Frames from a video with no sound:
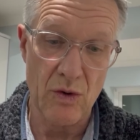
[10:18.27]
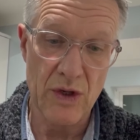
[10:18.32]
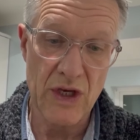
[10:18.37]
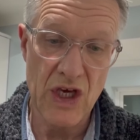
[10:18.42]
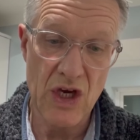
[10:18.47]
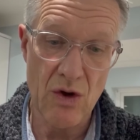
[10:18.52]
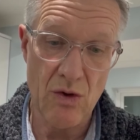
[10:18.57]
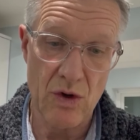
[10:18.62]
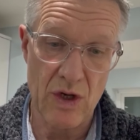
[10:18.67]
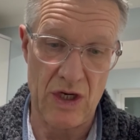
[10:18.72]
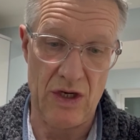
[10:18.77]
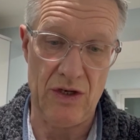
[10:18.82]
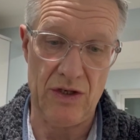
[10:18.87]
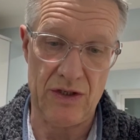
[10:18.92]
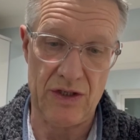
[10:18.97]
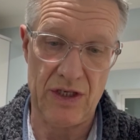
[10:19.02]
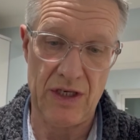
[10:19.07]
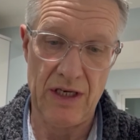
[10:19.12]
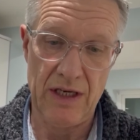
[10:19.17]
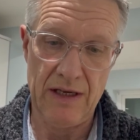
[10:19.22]

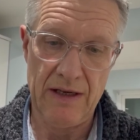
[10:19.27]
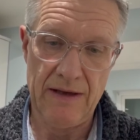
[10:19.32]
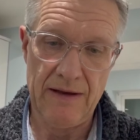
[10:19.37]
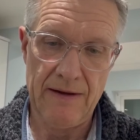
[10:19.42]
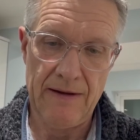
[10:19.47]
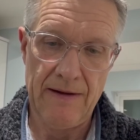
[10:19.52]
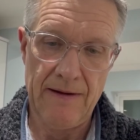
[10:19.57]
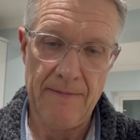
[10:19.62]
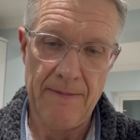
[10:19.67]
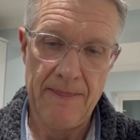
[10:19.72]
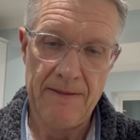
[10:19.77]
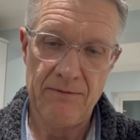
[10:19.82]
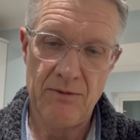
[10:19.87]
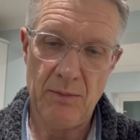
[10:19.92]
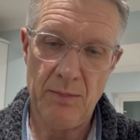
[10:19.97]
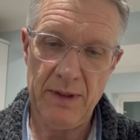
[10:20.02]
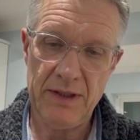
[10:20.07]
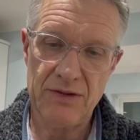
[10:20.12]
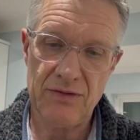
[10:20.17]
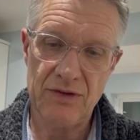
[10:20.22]
yogurt. For
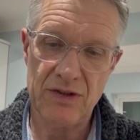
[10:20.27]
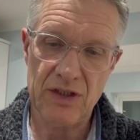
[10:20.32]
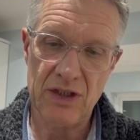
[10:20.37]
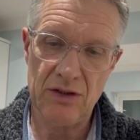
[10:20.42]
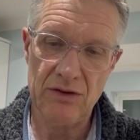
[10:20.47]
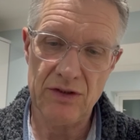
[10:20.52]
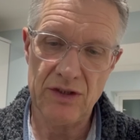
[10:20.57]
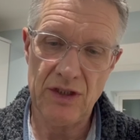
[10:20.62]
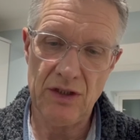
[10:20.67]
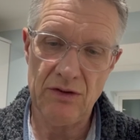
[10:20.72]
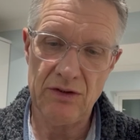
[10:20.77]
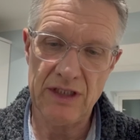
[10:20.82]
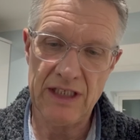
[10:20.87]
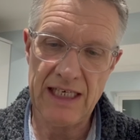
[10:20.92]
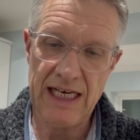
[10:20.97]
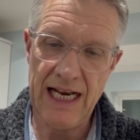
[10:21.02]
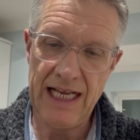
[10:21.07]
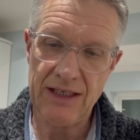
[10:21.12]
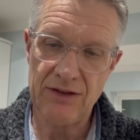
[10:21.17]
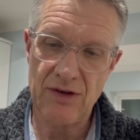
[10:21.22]
best results, use an
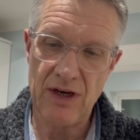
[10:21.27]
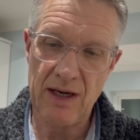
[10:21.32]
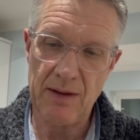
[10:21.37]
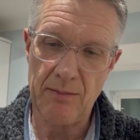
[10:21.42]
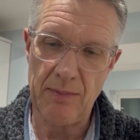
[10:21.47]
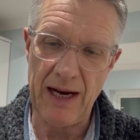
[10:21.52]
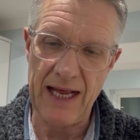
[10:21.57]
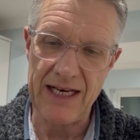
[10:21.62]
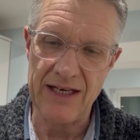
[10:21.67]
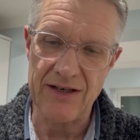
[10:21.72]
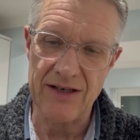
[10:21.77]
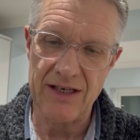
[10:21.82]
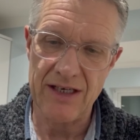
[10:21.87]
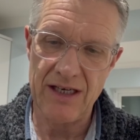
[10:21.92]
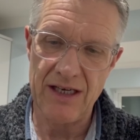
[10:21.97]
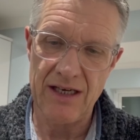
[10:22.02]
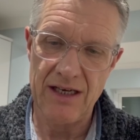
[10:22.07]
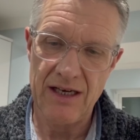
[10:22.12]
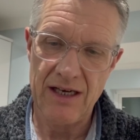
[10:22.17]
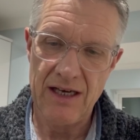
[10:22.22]
electric
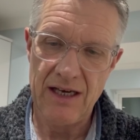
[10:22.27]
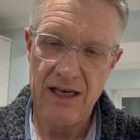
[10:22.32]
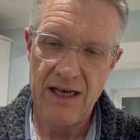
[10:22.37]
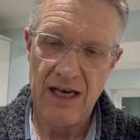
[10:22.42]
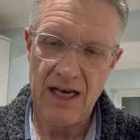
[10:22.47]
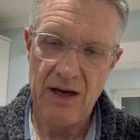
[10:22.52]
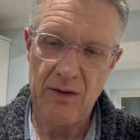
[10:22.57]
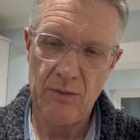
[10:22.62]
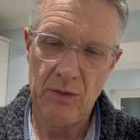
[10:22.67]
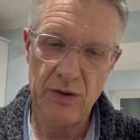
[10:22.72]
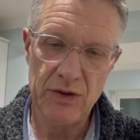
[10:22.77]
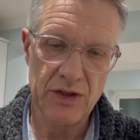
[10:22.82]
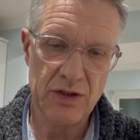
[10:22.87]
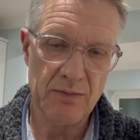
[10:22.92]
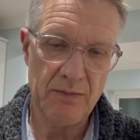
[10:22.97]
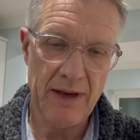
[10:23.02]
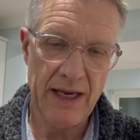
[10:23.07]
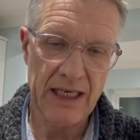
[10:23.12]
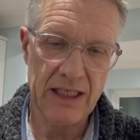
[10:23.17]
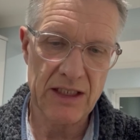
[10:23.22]
blender, and once
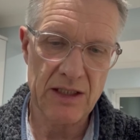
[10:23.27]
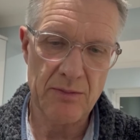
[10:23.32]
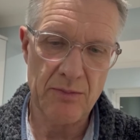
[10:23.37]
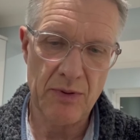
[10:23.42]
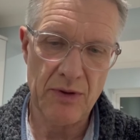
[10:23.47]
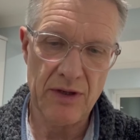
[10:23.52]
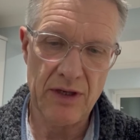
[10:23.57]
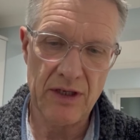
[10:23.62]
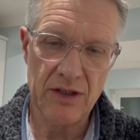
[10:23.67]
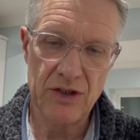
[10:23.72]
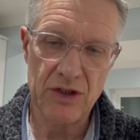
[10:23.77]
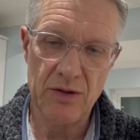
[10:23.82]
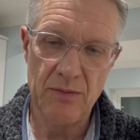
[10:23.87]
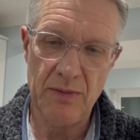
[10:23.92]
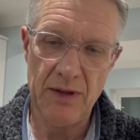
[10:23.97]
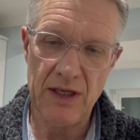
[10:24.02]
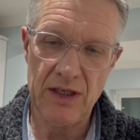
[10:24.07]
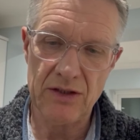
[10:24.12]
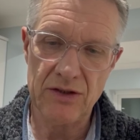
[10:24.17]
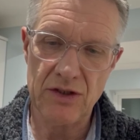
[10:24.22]
mixed, the product should
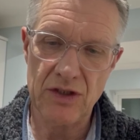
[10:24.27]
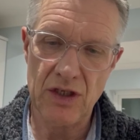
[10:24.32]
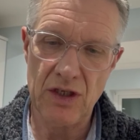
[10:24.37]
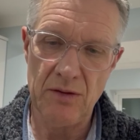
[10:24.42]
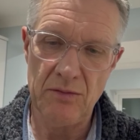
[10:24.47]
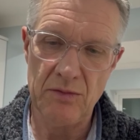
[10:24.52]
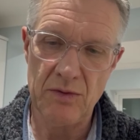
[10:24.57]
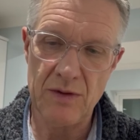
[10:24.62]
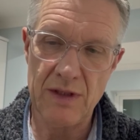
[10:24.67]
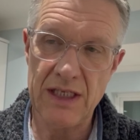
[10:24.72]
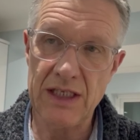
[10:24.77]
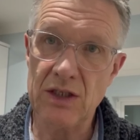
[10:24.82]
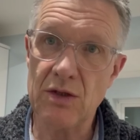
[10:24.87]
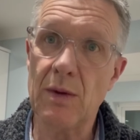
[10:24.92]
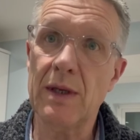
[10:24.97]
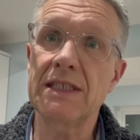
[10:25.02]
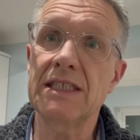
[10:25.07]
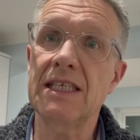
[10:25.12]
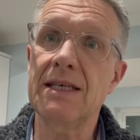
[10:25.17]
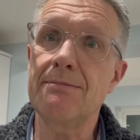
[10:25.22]
be consumed within
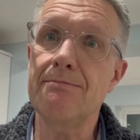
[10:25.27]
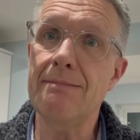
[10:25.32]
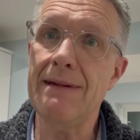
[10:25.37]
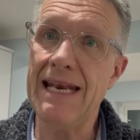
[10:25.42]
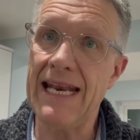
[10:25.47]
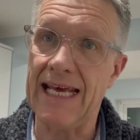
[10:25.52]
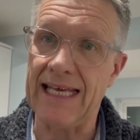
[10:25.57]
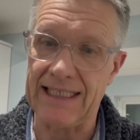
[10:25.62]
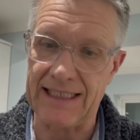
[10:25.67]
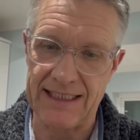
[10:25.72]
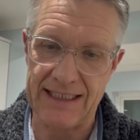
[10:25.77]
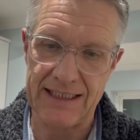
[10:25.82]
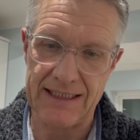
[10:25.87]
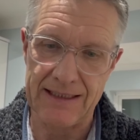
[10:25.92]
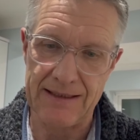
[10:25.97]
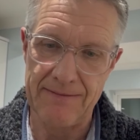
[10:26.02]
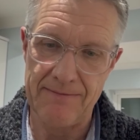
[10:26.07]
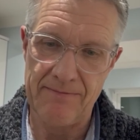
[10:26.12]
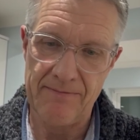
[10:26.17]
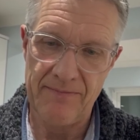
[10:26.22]
20
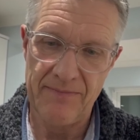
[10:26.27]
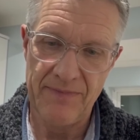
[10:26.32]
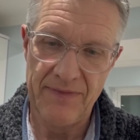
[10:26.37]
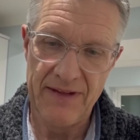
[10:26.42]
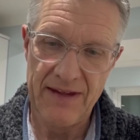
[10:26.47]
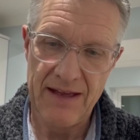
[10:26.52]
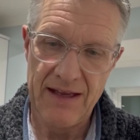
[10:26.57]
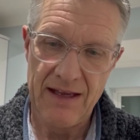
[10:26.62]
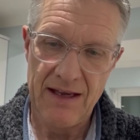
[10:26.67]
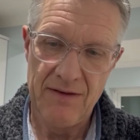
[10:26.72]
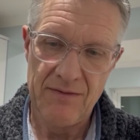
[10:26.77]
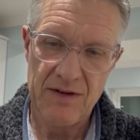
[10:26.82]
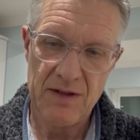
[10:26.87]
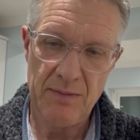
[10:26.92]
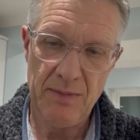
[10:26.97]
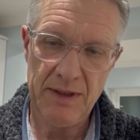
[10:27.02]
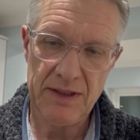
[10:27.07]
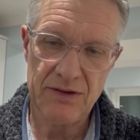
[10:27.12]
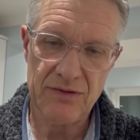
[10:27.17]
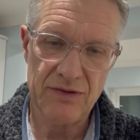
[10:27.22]
minutes. For the
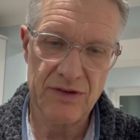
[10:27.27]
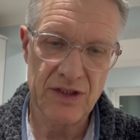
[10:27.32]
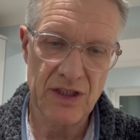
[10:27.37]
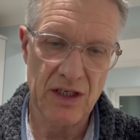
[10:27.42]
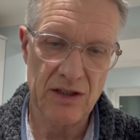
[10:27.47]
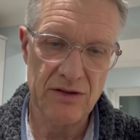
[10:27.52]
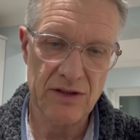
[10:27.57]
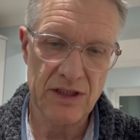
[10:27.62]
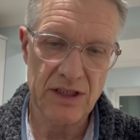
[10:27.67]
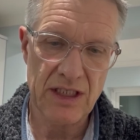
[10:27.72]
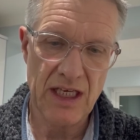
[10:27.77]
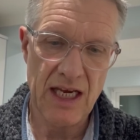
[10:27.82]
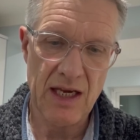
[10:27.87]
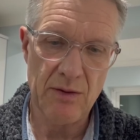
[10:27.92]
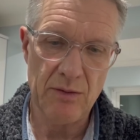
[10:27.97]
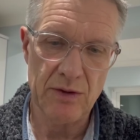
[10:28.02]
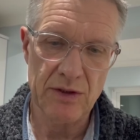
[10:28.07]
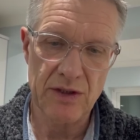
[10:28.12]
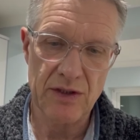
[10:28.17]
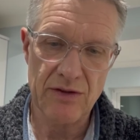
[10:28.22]
best results, take
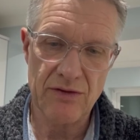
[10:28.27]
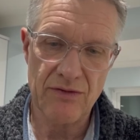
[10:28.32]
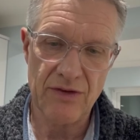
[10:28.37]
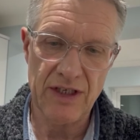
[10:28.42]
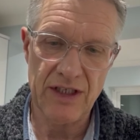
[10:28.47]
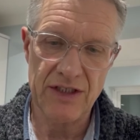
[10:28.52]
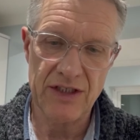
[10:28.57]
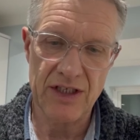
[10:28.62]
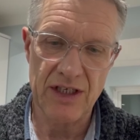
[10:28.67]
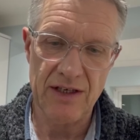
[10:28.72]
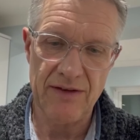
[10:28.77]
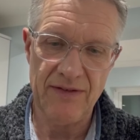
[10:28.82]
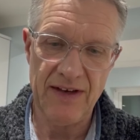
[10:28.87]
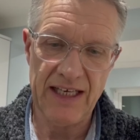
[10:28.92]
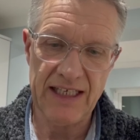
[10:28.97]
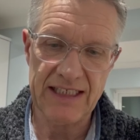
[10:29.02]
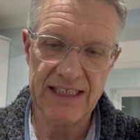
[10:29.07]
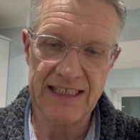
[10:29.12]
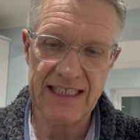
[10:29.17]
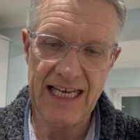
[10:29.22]
1 to 3
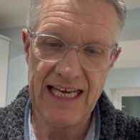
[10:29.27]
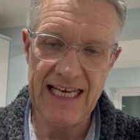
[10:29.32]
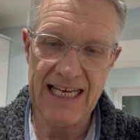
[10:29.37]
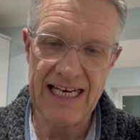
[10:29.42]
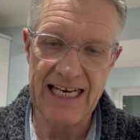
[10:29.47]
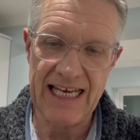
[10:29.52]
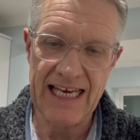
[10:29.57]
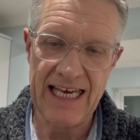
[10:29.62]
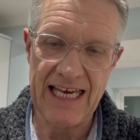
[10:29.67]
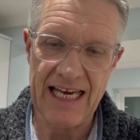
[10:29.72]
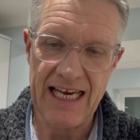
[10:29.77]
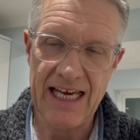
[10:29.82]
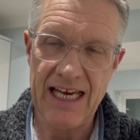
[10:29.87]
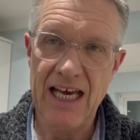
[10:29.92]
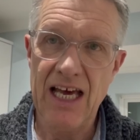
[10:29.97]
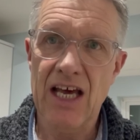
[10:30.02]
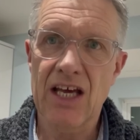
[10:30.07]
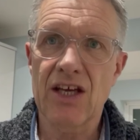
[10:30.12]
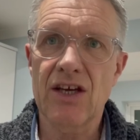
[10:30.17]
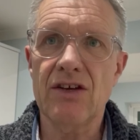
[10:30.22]
servings daily.
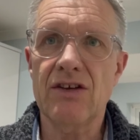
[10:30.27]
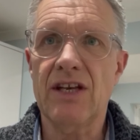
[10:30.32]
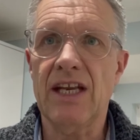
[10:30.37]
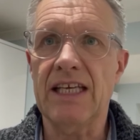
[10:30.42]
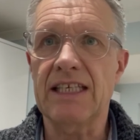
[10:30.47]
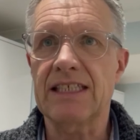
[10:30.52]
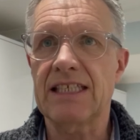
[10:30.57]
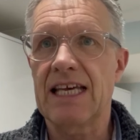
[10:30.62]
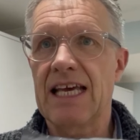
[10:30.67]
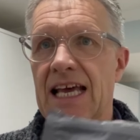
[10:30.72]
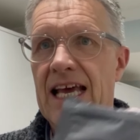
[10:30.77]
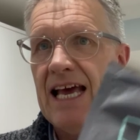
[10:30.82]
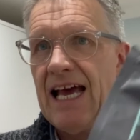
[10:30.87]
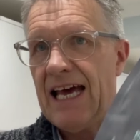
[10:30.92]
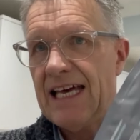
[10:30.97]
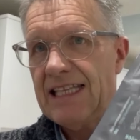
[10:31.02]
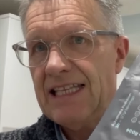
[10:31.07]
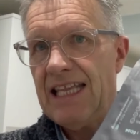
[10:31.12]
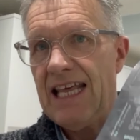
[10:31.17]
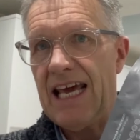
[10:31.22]
Goodness,
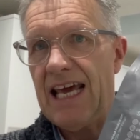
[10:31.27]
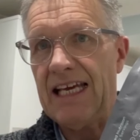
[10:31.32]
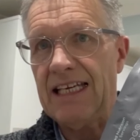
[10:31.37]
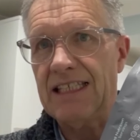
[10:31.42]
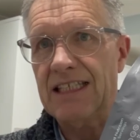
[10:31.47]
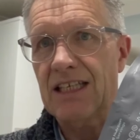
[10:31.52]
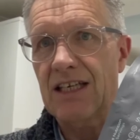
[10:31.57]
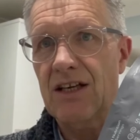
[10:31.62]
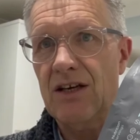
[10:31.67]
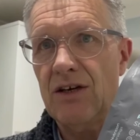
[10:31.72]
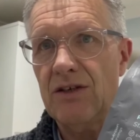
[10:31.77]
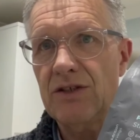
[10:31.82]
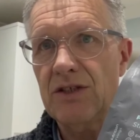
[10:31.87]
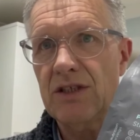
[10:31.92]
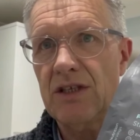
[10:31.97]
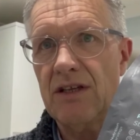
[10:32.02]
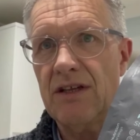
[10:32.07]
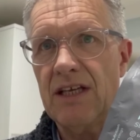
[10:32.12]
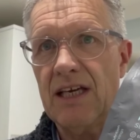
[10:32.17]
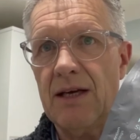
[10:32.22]
and this cost,
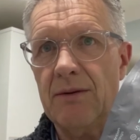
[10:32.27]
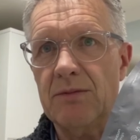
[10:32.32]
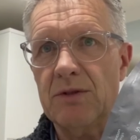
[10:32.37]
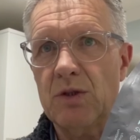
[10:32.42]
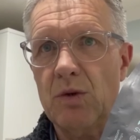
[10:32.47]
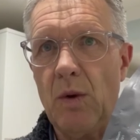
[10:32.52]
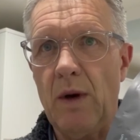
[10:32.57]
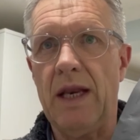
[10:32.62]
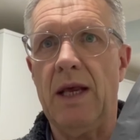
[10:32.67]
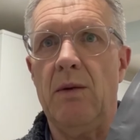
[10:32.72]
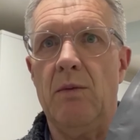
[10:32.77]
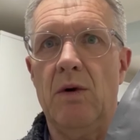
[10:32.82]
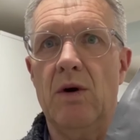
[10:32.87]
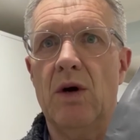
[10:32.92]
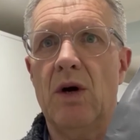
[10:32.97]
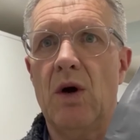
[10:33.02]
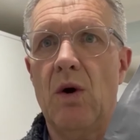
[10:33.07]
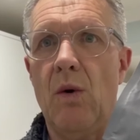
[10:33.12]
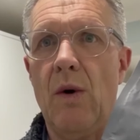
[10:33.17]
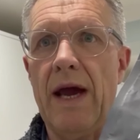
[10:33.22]
I think it was
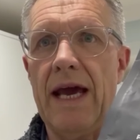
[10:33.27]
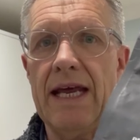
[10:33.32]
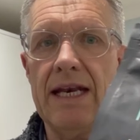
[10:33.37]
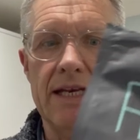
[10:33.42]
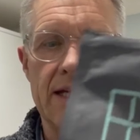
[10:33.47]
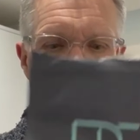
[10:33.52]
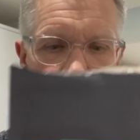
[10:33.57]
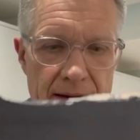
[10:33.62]
21 quid,